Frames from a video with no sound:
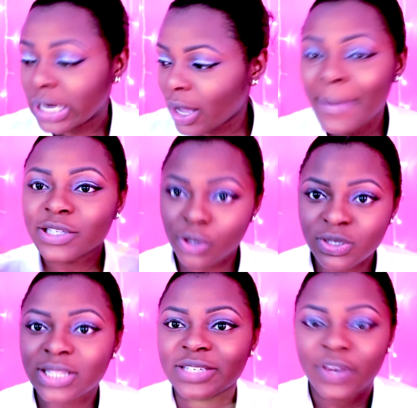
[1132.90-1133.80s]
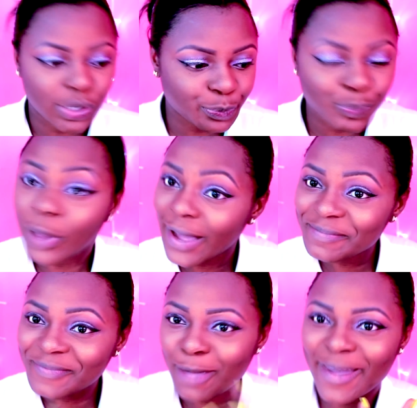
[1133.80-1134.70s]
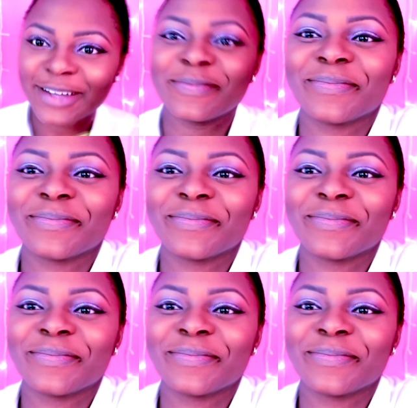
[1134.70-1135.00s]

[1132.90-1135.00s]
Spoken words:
and then come back to close out this video. Okay, I'll be back.